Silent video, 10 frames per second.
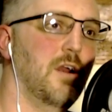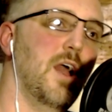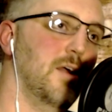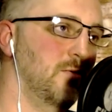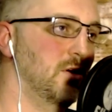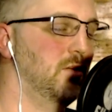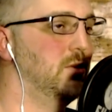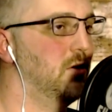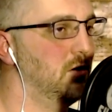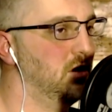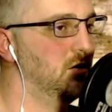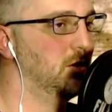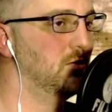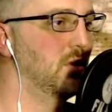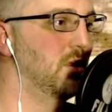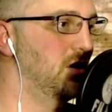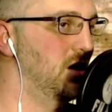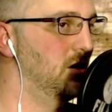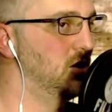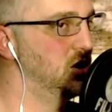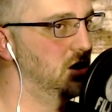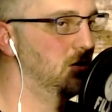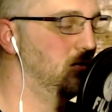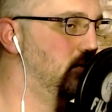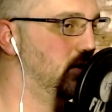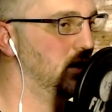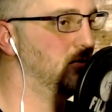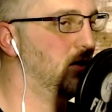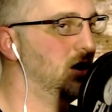and we're going to be talking about theology one on one.